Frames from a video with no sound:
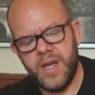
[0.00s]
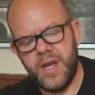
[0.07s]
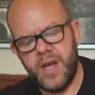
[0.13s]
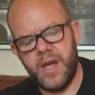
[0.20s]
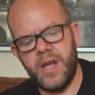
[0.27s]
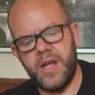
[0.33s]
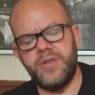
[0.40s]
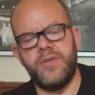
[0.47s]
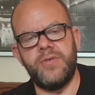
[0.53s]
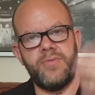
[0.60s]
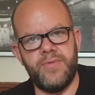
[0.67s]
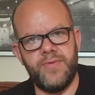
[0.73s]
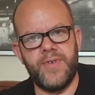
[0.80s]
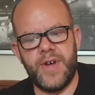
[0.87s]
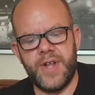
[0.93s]
And
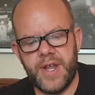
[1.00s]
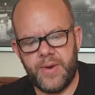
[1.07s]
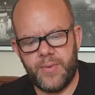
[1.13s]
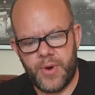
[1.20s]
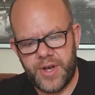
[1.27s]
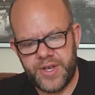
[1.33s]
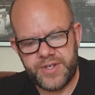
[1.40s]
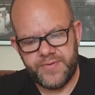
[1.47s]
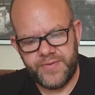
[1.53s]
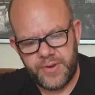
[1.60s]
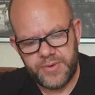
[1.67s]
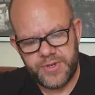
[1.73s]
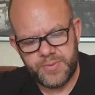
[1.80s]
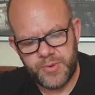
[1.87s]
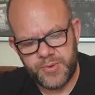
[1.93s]
you'll find out why it's a
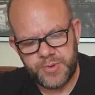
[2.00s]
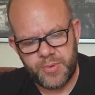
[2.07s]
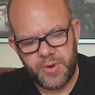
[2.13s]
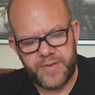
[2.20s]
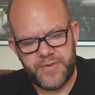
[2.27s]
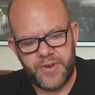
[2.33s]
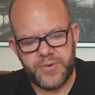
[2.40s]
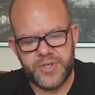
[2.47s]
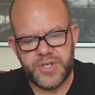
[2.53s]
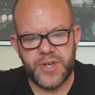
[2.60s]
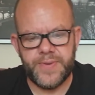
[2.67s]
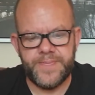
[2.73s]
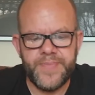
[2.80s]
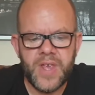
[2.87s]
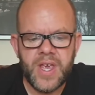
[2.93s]
very small spray very
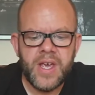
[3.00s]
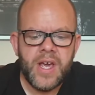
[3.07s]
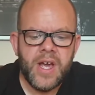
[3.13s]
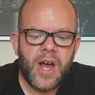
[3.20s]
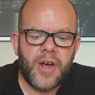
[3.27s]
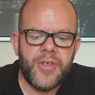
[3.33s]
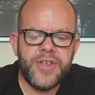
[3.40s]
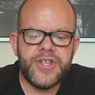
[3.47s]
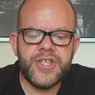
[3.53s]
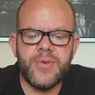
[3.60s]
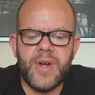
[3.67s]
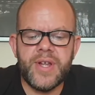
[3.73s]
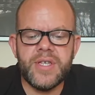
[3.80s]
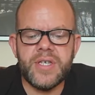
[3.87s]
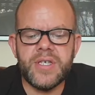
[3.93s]
soon. I think to
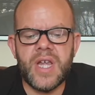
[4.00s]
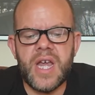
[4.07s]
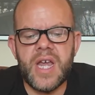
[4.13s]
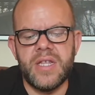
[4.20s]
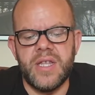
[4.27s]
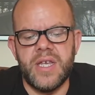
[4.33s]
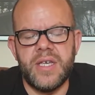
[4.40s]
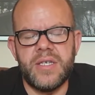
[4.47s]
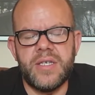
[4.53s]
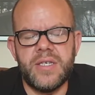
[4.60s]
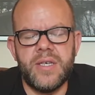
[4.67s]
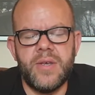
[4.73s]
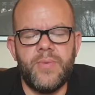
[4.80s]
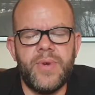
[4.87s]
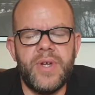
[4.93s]
understand
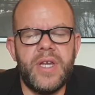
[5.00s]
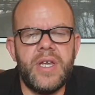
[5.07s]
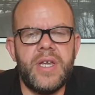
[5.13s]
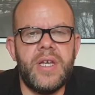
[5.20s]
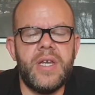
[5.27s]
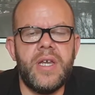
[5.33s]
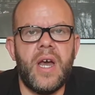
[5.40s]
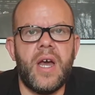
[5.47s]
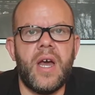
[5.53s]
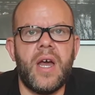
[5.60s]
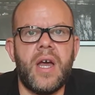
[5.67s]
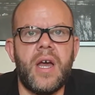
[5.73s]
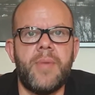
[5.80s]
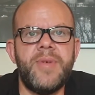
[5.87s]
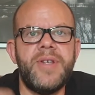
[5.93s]
this,
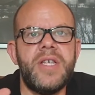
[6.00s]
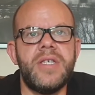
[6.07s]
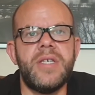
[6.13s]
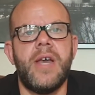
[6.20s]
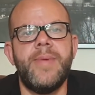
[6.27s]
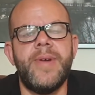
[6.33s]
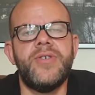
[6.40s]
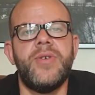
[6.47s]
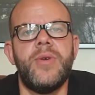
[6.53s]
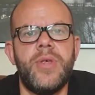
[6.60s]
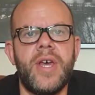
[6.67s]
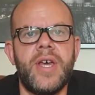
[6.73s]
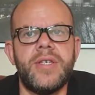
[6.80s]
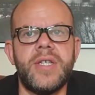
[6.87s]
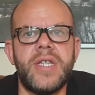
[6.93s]
this came out in
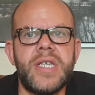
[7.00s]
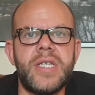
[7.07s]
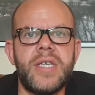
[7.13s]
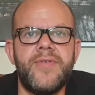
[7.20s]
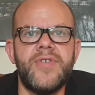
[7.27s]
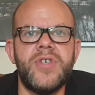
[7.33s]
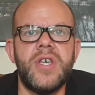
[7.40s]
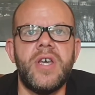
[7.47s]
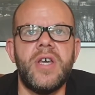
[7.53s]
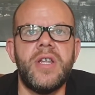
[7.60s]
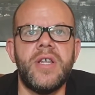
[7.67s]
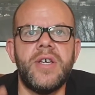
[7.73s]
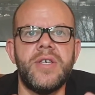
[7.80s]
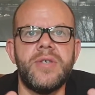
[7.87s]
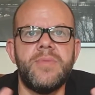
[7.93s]

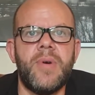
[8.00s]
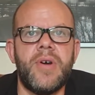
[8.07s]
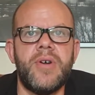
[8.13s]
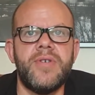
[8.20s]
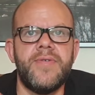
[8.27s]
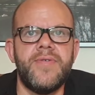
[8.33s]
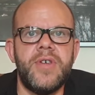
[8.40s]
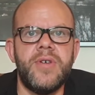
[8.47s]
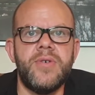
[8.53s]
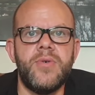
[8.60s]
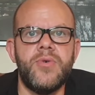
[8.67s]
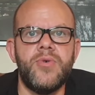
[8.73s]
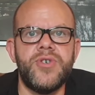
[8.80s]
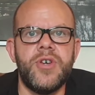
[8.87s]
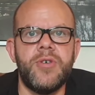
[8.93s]
2017 as part of the
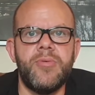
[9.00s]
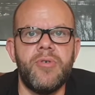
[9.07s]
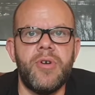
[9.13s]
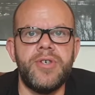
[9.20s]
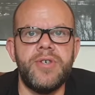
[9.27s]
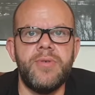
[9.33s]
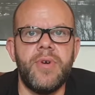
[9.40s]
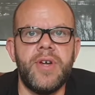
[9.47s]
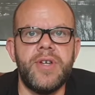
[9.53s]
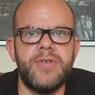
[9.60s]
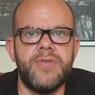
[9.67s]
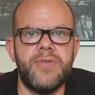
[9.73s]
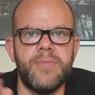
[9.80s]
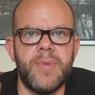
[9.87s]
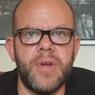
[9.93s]
Orto Parisi range
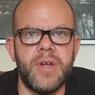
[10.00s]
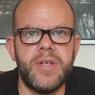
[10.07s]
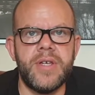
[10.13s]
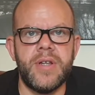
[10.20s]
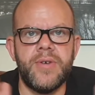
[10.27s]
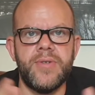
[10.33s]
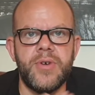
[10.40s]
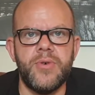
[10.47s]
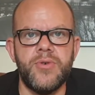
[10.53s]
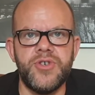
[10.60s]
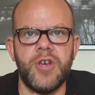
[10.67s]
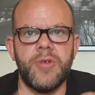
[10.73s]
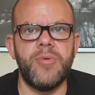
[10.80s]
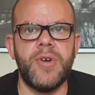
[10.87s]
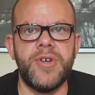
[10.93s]
from the
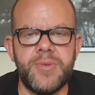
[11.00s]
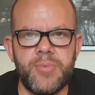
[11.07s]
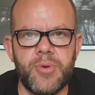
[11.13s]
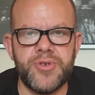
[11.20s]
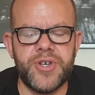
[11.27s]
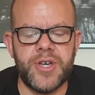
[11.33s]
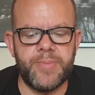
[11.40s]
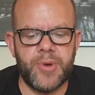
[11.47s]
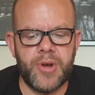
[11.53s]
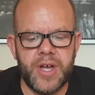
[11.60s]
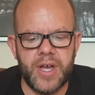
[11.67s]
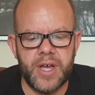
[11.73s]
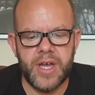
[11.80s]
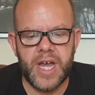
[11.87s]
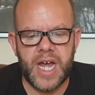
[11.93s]
Orto Parisi project
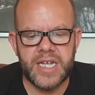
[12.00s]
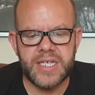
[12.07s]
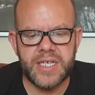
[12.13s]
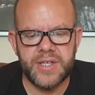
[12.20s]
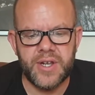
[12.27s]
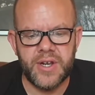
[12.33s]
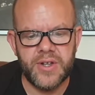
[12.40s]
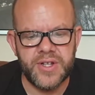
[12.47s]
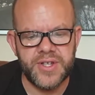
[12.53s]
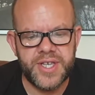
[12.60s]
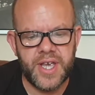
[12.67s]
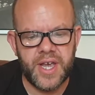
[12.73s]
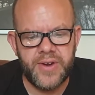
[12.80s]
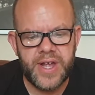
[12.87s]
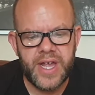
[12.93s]
by Alessandro
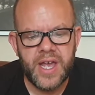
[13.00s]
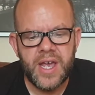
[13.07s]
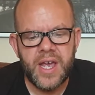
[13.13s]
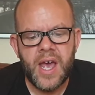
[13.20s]
Gualtieri.